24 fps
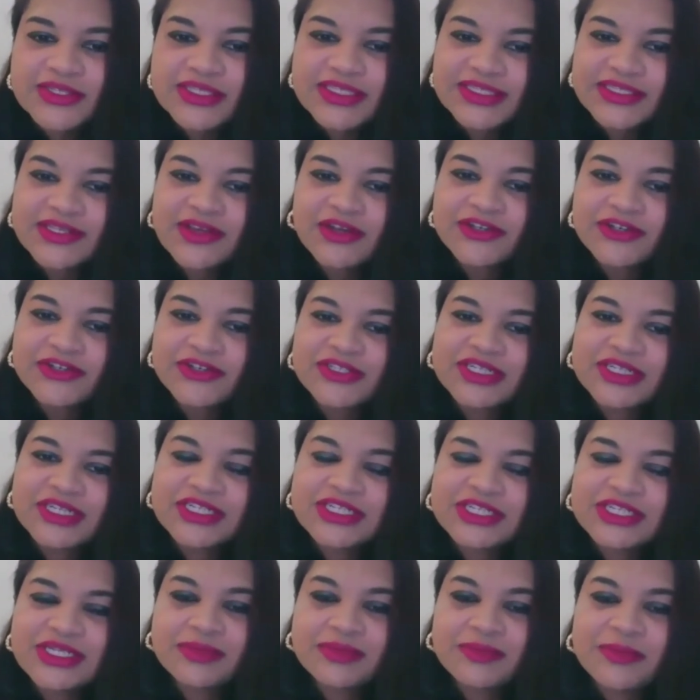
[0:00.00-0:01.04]
this
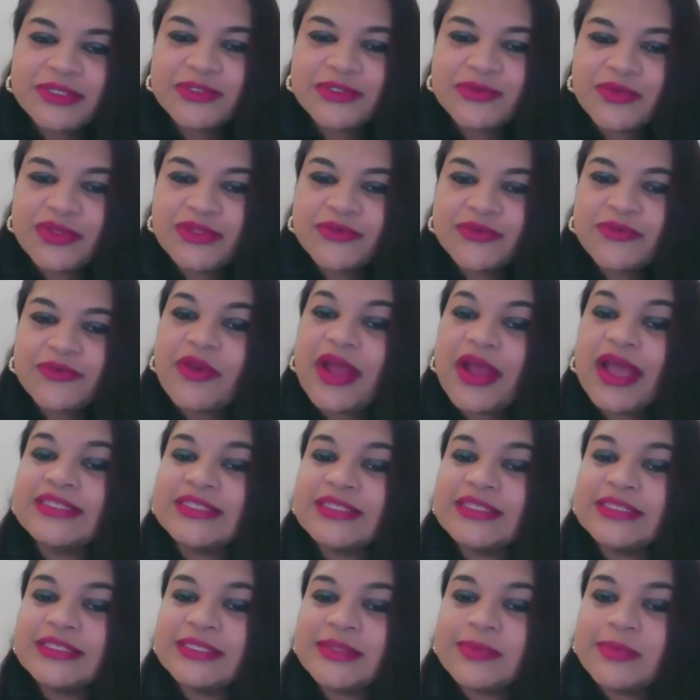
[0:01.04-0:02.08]
contradiction between the
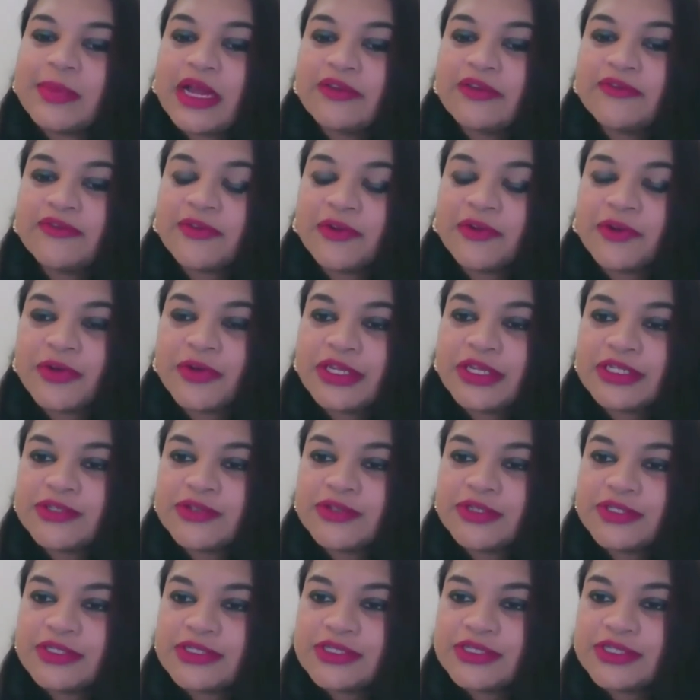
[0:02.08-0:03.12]
rise in demand for green
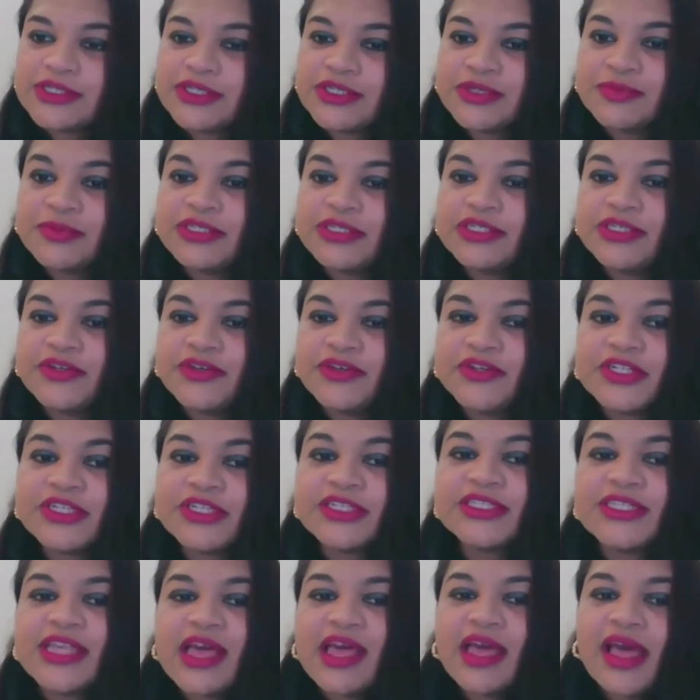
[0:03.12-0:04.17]
transition
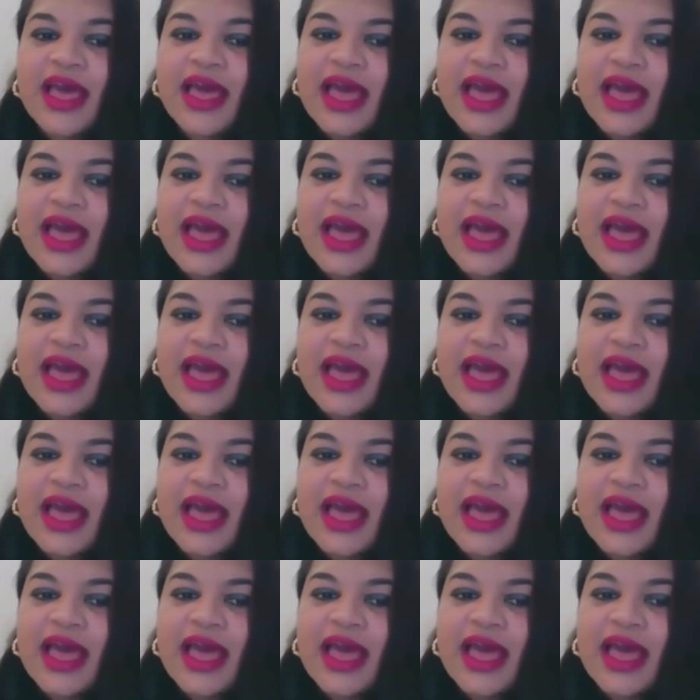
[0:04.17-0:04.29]
materials